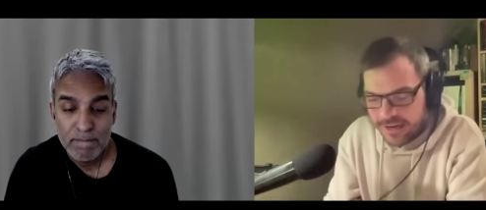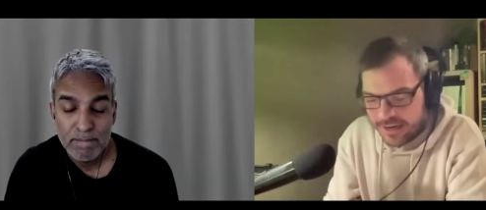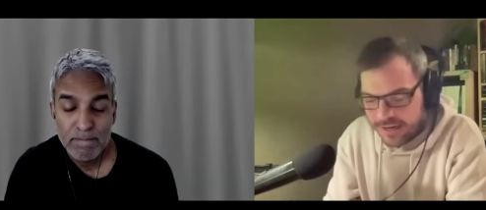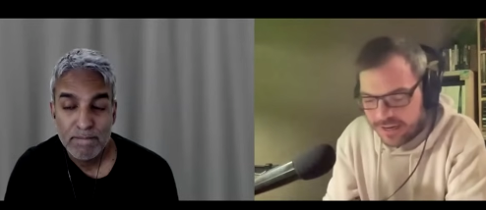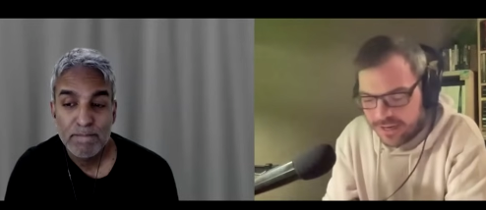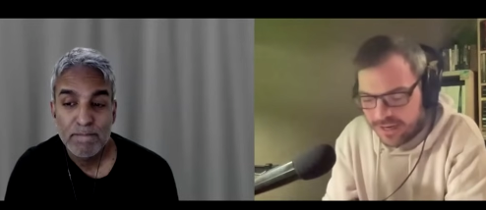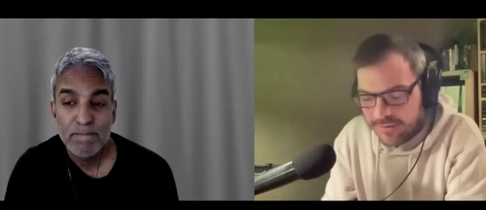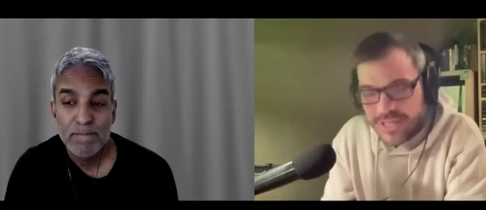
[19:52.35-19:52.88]

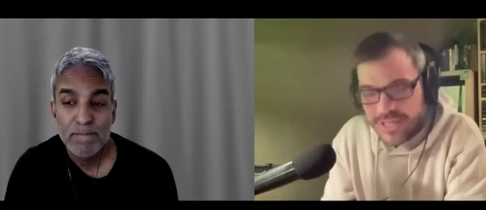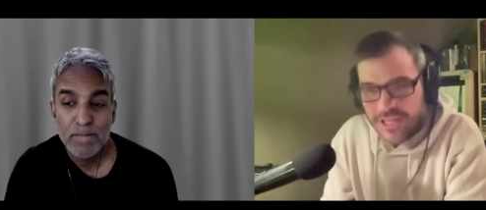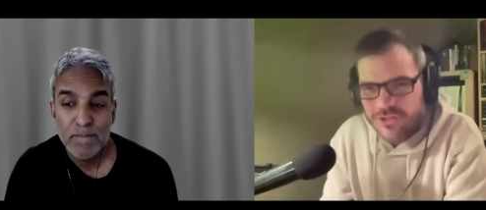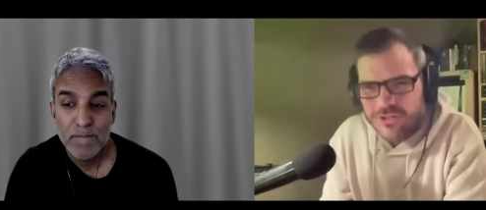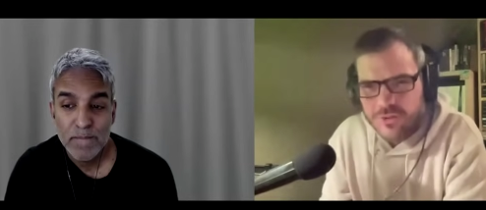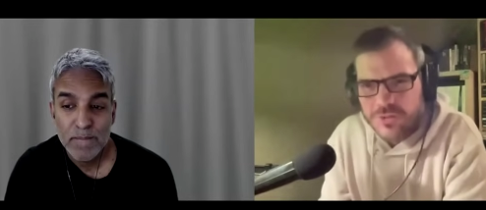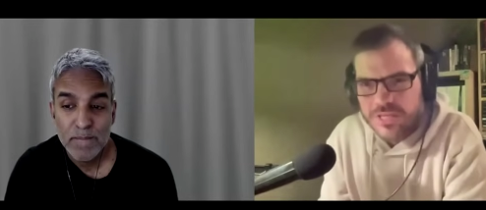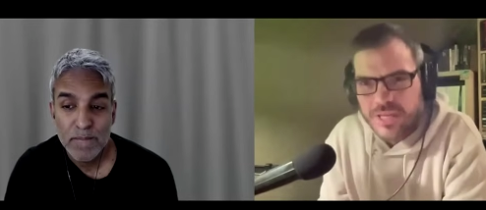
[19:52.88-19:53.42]
Speaker 1: Uh, he
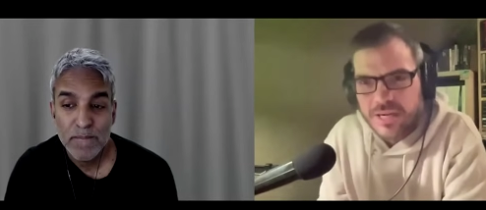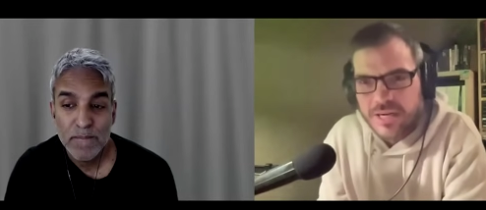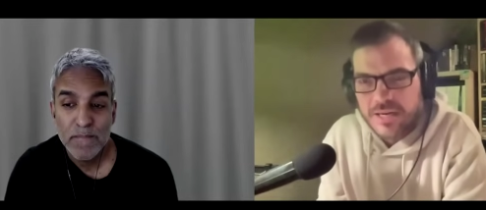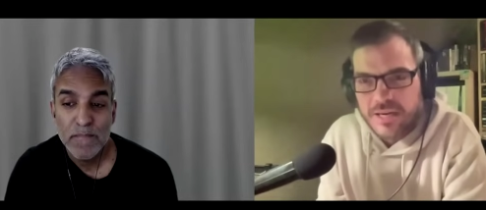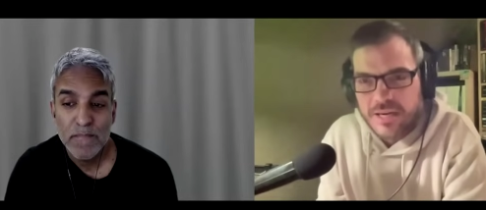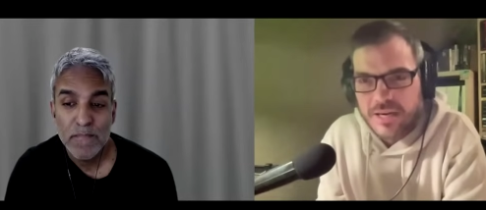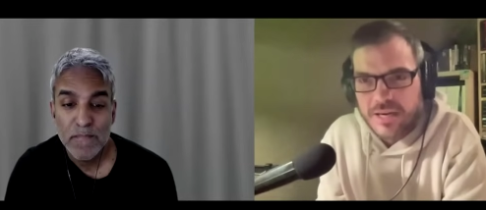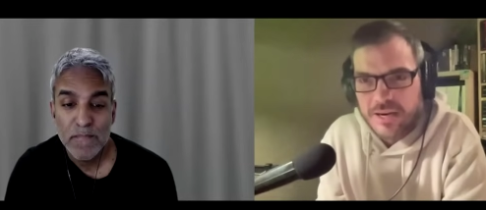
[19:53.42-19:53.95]
also said,
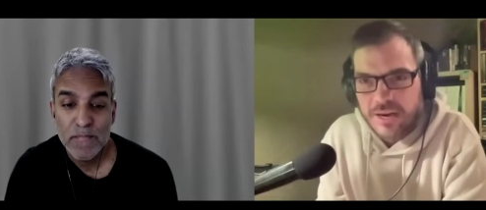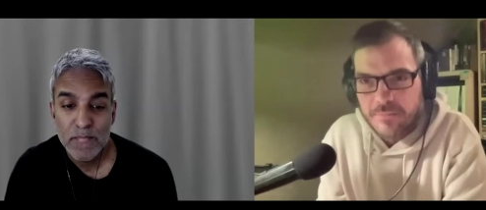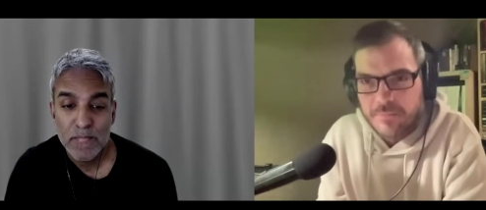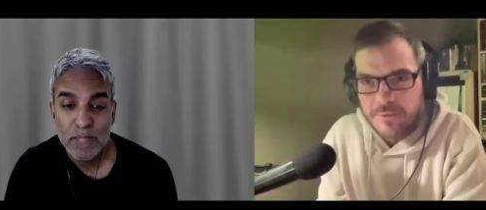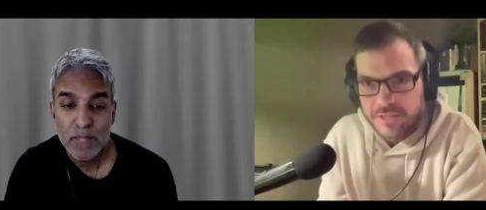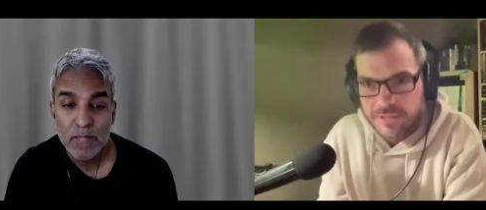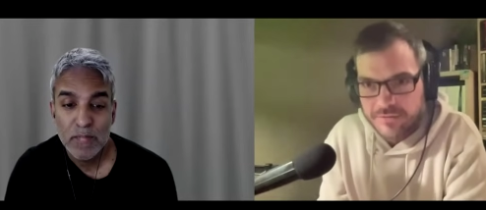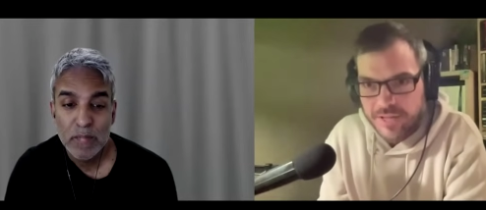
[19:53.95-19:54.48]
I
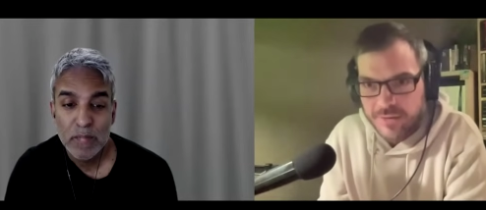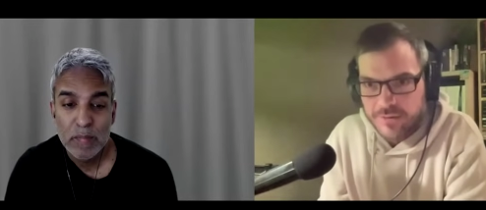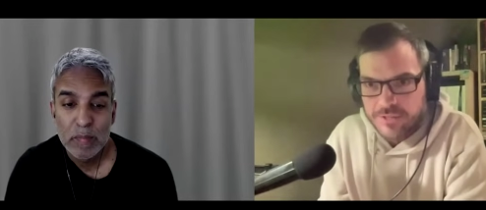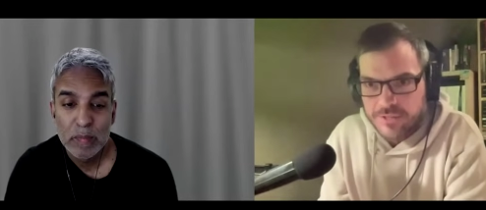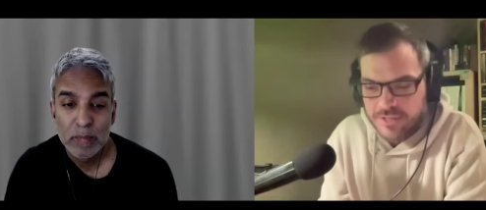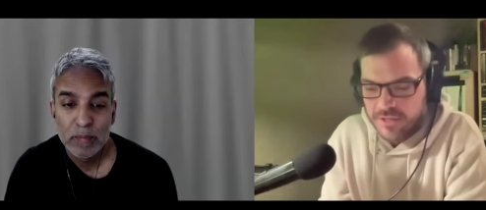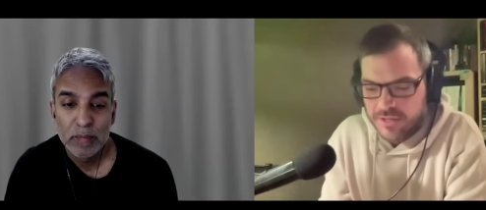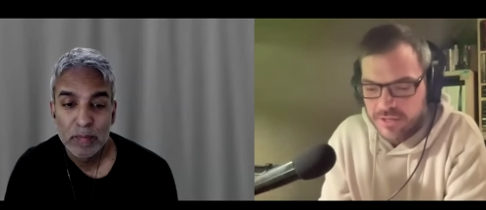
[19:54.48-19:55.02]
believe that was,